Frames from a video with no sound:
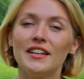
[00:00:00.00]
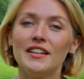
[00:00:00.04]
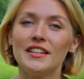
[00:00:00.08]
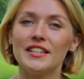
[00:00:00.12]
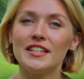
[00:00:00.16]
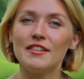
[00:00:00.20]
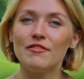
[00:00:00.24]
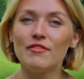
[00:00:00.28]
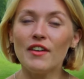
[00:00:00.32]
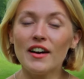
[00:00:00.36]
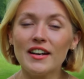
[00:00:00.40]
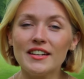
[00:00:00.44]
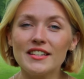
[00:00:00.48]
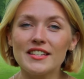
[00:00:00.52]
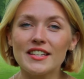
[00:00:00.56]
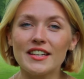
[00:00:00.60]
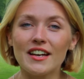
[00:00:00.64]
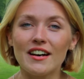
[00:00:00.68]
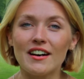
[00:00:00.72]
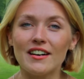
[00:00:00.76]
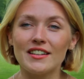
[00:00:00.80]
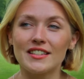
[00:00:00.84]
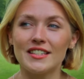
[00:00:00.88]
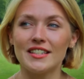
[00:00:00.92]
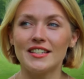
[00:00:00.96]
She finds the
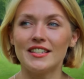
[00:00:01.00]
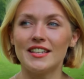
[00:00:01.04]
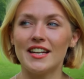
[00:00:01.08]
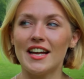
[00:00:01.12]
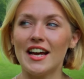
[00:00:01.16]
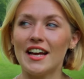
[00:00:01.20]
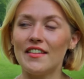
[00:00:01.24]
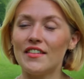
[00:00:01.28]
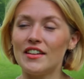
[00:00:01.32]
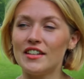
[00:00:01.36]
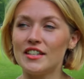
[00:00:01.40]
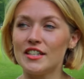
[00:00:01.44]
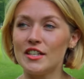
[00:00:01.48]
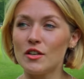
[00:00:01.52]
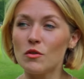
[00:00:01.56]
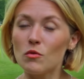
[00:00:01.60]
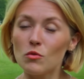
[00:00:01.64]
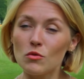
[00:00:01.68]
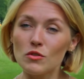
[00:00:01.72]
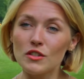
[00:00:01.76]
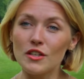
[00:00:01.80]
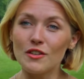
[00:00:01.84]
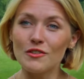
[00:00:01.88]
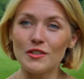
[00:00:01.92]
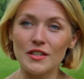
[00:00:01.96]
garden and then she
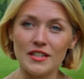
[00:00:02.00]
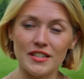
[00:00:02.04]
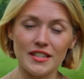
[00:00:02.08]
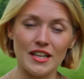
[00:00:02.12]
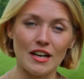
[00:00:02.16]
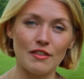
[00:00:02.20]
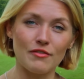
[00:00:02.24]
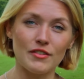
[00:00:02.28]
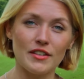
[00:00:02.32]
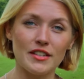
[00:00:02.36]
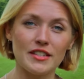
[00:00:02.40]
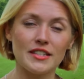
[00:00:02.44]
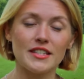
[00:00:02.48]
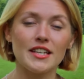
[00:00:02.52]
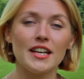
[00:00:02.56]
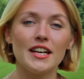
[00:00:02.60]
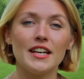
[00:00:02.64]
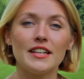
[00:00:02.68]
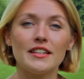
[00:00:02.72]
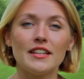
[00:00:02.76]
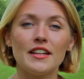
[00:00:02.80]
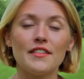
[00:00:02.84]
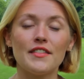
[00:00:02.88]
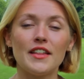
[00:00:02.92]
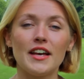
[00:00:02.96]
also discovers
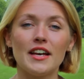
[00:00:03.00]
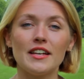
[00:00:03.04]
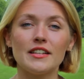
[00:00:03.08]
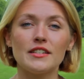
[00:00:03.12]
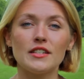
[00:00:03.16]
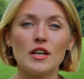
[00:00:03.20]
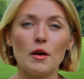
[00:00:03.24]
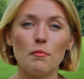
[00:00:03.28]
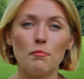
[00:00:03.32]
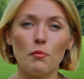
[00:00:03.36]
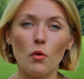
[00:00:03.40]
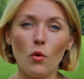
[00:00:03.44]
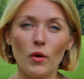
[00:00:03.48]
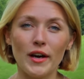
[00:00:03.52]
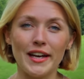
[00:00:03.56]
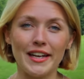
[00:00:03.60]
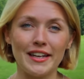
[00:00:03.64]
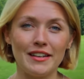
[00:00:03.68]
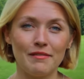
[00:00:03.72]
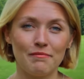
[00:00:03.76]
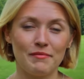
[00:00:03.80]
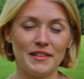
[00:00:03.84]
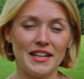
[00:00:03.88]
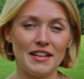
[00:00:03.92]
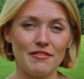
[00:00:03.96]
that there's a boy
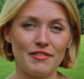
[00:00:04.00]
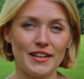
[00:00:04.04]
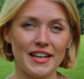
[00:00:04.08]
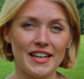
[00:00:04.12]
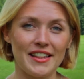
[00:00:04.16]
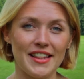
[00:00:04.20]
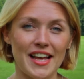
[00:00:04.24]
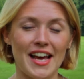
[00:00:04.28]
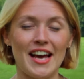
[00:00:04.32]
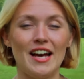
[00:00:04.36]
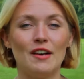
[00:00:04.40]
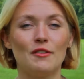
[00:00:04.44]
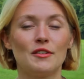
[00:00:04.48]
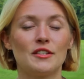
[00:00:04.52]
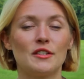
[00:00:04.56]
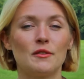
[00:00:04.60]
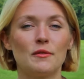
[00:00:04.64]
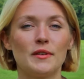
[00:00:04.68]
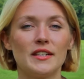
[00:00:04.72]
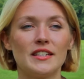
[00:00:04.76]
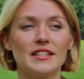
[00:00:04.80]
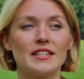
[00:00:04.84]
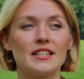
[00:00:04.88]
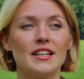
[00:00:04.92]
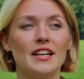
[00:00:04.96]
living in the house
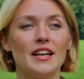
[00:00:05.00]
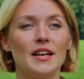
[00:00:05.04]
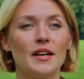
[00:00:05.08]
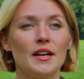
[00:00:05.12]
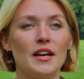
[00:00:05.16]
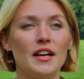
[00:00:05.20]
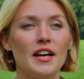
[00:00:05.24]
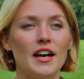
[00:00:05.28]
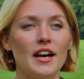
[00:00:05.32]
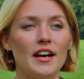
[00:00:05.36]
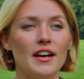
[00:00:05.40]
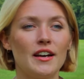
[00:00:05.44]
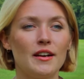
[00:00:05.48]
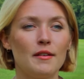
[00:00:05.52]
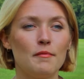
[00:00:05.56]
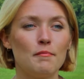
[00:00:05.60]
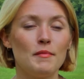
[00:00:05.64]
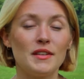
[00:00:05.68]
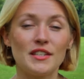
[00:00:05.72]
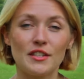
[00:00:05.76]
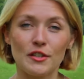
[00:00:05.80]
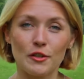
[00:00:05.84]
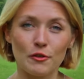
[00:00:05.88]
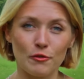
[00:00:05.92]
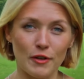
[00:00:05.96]
who is
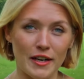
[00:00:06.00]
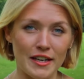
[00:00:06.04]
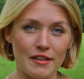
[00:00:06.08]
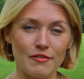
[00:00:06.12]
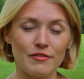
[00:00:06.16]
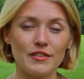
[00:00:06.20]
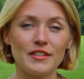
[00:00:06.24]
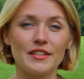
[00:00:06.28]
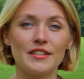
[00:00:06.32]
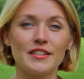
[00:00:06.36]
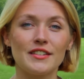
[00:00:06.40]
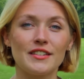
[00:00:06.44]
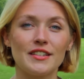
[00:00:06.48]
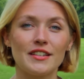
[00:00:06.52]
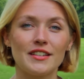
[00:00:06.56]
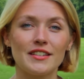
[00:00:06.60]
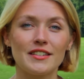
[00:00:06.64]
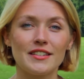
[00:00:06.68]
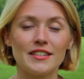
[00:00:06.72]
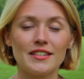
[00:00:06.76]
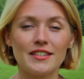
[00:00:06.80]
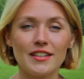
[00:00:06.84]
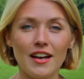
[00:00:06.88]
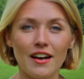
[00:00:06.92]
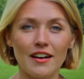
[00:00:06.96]
Mr. Craven's
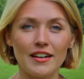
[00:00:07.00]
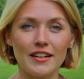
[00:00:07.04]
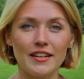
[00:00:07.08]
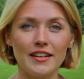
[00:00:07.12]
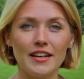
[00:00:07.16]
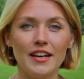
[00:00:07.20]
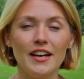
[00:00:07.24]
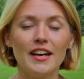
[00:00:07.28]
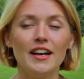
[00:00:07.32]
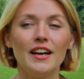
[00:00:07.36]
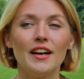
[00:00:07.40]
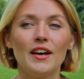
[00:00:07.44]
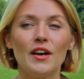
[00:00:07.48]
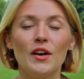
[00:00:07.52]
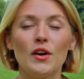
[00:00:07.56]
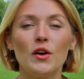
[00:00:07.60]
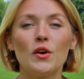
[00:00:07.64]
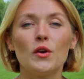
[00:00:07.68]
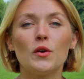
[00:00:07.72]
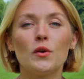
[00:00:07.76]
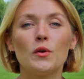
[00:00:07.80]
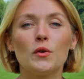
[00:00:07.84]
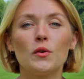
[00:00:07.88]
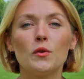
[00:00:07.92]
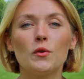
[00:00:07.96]
son,
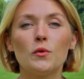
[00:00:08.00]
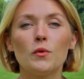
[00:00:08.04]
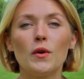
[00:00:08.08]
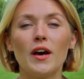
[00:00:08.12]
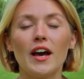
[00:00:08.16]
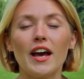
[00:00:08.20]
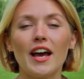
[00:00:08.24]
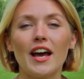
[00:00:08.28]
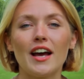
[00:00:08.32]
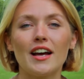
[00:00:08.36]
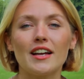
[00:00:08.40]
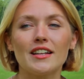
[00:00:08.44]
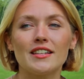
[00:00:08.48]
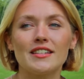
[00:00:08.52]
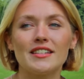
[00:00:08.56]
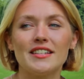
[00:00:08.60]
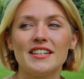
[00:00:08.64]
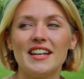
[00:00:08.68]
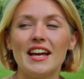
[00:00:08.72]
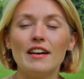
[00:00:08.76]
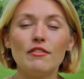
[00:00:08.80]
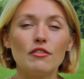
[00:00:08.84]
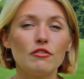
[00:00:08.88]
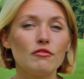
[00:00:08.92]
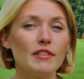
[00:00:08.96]
who has
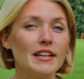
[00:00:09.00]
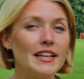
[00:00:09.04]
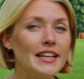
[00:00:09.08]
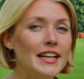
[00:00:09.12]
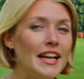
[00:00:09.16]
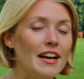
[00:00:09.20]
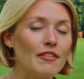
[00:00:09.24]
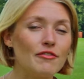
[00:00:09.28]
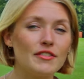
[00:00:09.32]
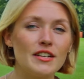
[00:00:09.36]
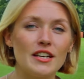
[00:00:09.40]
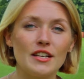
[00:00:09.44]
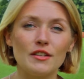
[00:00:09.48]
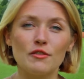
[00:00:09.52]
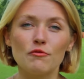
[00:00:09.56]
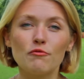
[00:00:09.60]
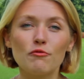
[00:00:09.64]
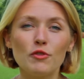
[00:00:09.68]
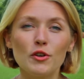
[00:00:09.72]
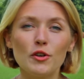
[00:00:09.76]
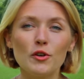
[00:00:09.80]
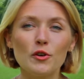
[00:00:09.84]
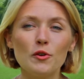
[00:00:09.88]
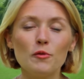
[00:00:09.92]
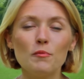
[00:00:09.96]
never really left his
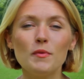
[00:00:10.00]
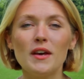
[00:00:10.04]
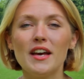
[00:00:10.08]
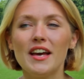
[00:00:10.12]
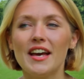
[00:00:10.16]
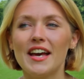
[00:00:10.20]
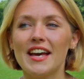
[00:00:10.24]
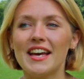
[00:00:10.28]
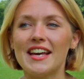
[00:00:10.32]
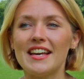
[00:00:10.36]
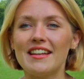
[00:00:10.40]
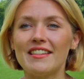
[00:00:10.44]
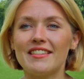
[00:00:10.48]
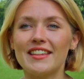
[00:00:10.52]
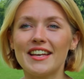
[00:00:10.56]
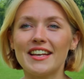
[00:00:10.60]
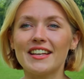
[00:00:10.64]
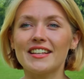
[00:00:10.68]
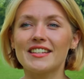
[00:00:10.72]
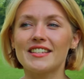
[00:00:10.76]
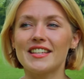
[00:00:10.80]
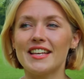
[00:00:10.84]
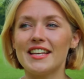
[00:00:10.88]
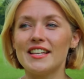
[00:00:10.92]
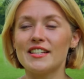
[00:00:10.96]
room. He
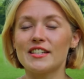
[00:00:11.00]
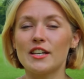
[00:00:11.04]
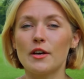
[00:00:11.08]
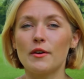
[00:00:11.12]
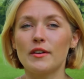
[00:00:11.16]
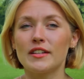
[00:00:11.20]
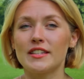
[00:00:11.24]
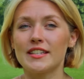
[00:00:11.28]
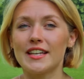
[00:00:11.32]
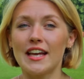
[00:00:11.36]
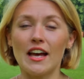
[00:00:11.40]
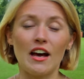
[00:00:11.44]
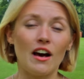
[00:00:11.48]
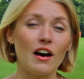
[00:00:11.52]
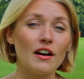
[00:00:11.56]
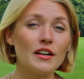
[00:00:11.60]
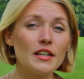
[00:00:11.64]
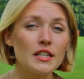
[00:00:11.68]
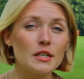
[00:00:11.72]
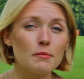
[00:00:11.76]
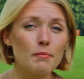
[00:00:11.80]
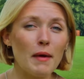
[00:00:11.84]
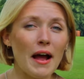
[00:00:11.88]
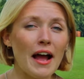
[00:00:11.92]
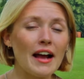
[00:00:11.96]
thinks that he's going to get a
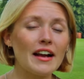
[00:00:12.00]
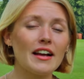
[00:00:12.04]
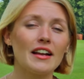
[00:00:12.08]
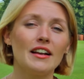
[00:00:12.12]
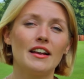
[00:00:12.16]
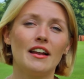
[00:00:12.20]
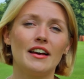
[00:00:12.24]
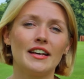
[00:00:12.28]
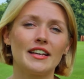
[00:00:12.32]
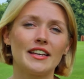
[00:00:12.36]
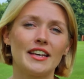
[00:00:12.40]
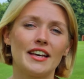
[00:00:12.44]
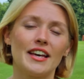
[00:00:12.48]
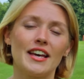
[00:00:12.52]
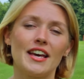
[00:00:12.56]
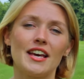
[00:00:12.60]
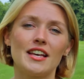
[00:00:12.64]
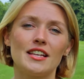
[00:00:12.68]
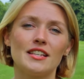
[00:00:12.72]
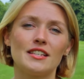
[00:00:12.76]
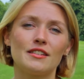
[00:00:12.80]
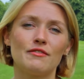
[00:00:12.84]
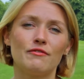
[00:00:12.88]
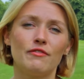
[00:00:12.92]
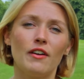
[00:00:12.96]
hunchback like
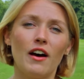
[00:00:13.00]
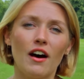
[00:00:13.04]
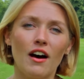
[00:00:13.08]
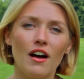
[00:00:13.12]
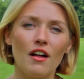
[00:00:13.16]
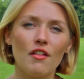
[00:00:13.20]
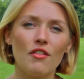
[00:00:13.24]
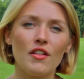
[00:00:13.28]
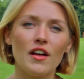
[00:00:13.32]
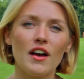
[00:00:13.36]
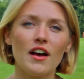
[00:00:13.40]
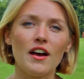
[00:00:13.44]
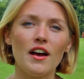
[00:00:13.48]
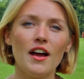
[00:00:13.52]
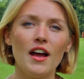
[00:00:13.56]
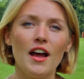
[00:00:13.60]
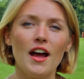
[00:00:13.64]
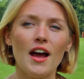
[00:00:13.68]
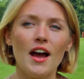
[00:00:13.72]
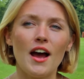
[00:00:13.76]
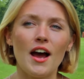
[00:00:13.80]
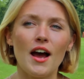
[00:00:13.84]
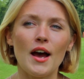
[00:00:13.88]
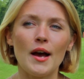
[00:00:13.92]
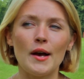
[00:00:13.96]
his father,
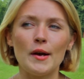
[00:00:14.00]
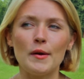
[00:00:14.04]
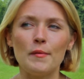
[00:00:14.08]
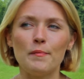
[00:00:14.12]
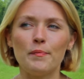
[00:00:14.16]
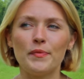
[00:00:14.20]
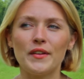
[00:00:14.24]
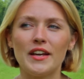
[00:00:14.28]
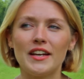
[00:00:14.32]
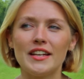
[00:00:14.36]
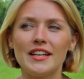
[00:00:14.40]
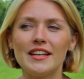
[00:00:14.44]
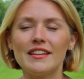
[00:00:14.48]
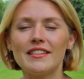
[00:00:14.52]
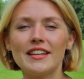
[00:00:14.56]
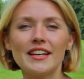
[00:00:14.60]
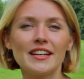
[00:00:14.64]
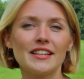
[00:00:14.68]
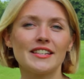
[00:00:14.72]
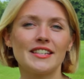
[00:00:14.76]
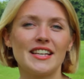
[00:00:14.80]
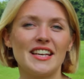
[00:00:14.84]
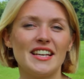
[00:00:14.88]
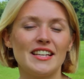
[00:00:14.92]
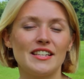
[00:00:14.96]
and he
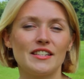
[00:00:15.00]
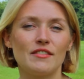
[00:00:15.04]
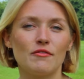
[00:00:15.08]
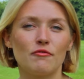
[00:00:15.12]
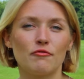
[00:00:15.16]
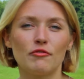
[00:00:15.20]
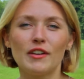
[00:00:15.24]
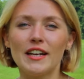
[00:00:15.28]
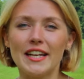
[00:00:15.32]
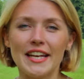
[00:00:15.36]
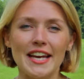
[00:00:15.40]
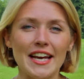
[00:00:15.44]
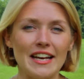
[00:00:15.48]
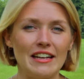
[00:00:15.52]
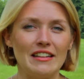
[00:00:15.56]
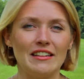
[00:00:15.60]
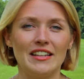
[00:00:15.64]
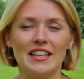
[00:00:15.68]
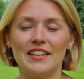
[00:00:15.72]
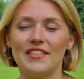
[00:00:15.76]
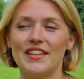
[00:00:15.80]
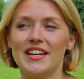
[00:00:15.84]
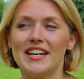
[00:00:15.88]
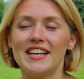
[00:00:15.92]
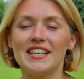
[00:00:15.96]
thinks he's really
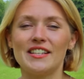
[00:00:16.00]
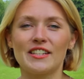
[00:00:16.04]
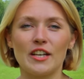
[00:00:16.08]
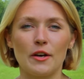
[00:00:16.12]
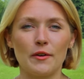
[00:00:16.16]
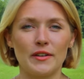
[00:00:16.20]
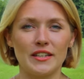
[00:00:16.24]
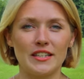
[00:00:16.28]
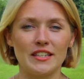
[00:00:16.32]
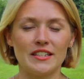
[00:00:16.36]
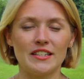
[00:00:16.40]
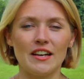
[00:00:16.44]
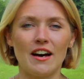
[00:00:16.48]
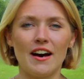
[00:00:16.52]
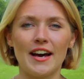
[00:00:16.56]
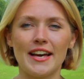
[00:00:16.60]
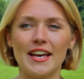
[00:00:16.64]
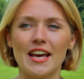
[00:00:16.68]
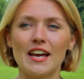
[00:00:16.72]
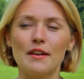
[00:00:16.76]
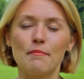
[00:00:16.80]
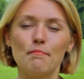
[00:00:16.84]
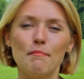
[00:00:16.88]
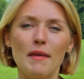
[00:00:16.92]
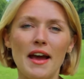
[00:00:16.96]
ill and that he's going to
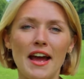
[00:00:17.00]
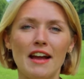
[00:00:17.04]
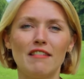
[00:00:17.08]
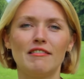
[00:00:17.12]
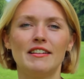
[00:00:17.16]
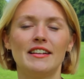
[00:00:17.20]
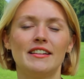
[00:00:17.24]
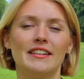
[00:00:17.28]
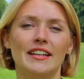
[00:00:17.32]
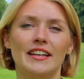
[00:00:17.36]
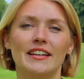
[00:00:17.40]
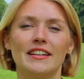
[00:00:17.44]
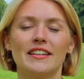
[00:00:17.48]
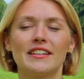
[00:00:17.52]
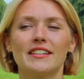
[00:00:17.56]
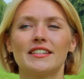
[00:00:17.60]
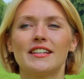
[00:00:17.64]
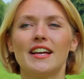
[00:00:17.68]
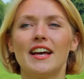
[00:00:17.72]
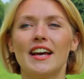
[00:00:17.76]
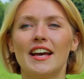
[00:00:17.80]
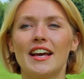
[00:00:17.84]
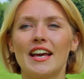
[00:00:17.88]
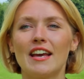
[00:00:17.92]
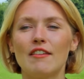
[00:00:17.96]
die. And Mary
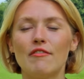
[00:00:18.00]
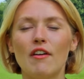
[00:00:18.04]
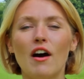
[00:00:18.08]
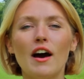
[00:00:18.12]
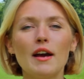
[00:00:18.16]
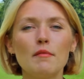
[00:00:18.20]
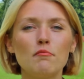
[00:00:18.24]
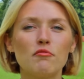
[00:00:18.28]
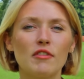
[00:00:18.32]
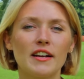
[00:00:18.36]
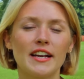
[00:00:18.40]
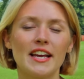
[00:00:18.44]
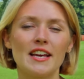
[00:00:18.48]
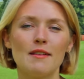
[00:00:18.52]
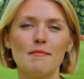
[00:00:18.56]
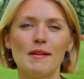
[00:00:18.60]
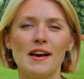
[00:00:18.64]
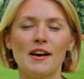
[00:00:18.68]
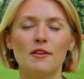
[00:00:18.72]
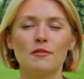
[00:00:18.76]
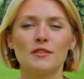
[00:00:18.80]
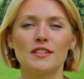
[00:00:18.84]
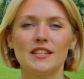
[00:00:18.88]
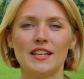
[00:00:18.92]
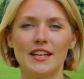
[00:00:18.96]
thinks, if I bring him
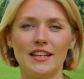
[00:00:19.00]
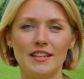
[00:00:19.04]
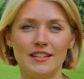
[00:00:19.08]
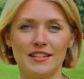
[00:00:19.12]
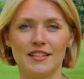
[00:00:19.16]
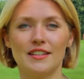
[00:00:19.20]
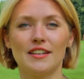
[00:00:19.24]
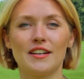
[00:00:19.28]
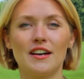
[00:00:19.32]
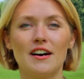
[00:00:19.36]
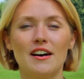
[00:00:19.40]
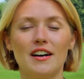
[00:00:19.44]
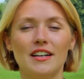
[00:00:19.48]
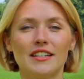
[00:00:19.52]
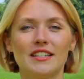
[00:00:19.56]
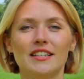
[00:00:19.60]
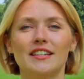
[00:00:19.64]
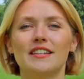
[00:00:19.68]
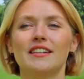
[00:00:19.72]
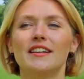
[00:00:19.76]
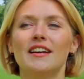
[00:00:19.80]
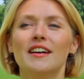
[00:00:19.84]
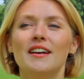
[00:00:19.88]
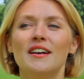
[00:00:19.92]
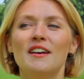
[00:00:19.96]
out into the
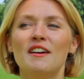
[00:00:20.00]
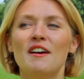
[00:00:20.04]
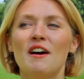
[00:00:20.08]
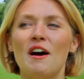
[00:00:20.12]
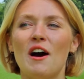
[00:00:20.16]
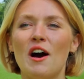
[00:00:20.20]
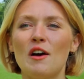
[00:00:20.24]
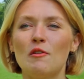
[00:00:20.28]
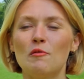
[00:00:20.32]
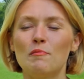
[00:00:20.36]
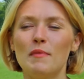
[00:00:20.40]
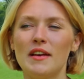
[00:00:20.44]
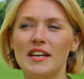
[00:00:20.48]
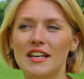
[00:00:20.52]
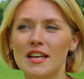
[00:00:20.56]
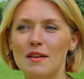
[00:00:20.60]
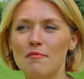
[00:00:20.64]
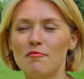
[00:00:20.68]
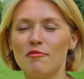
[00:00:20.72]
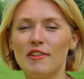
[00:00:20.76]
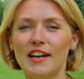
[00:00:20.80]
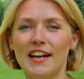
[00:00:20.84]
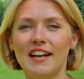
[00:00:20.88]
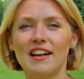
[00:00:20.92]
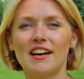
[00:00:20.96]
garden, I will make
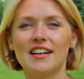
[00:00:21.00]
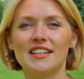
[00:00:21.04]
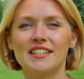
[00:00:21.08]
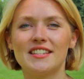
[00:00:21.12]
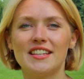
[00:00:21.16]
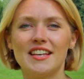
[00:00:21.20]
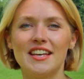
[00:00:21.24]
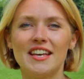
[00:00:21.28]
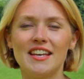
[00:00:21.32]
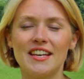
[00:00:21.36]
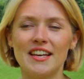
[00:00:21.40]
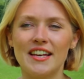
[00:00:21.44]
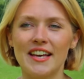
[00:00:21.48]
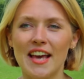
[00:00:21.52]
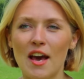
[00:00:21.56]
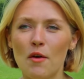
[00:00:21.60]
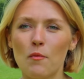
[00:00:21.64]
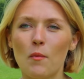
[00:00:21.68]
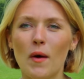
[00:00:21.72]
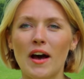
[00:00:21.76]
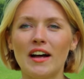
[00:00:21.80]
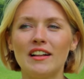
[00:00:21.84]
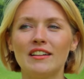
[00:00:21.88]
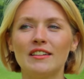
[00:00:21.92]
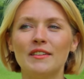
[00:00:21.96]
him realise that he can
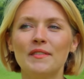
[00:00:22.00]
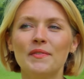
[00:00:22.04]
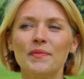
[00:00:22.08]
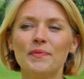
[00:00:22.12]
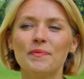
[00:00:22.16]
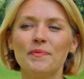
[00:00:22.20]
get well.